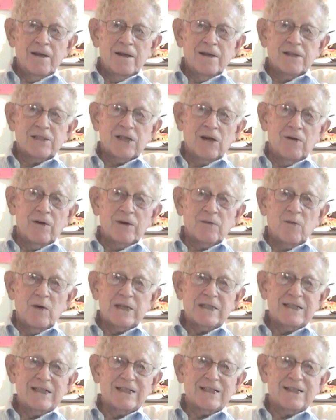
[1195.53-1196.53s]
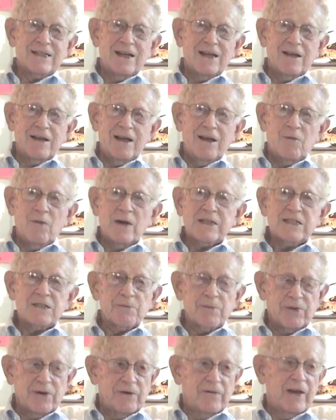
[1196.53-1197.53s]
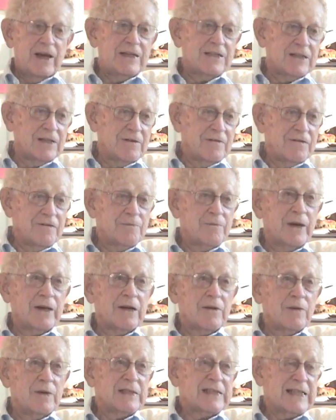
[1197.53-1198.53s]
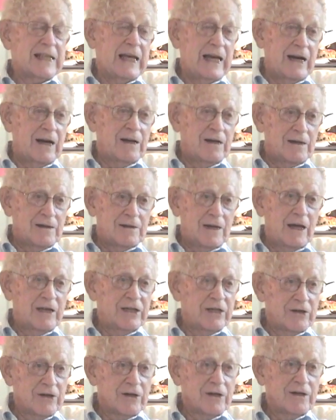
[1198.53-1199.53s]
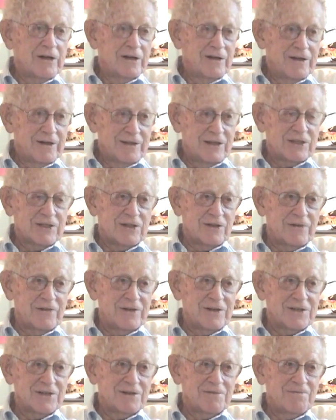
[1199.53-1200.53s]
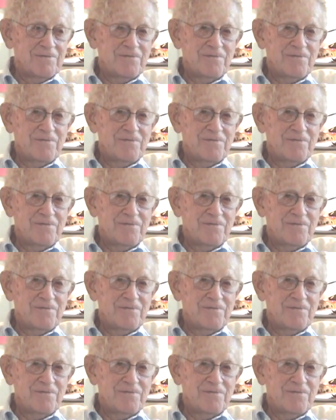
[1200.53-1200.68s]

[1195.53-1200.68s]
So it wasn't pervasive, but it was there under the surface.